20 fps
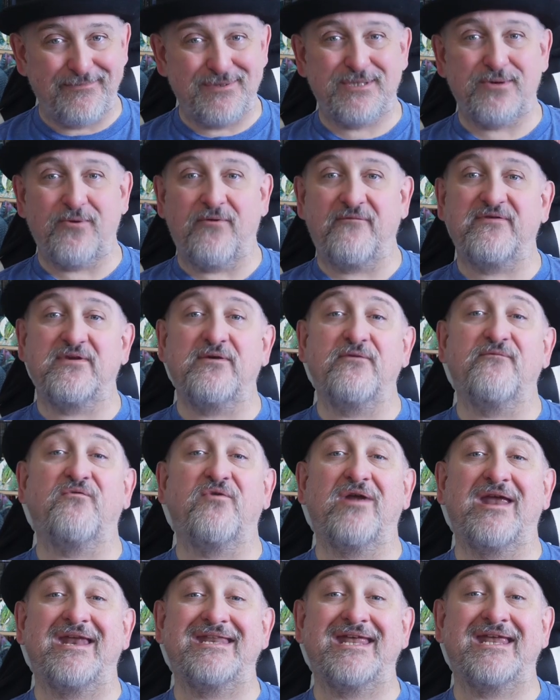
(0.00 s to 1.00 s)
So if you've
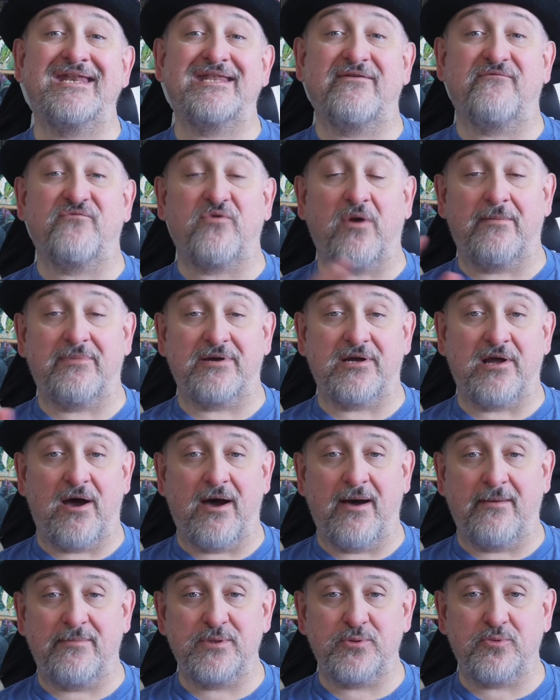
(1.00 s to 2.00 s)
read any of Robin
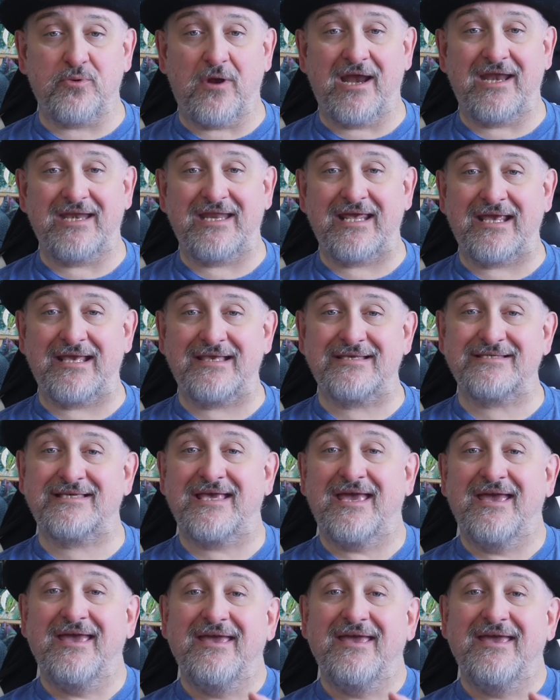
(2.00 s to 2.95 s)
Hobb's writings,